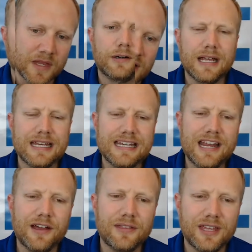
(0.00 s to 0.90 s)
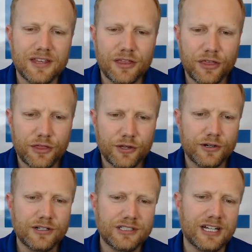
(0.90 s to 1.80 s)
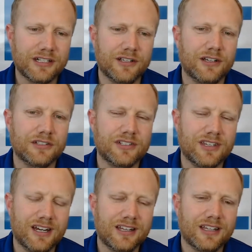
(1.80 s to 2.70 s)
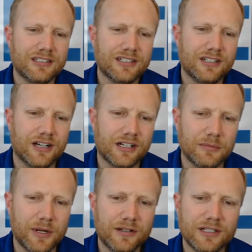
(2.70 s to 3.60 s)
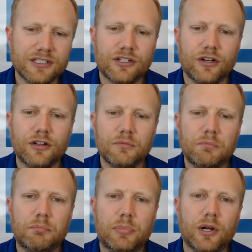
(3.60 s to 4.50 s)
All right, now the third technology that I'd like to talk about is called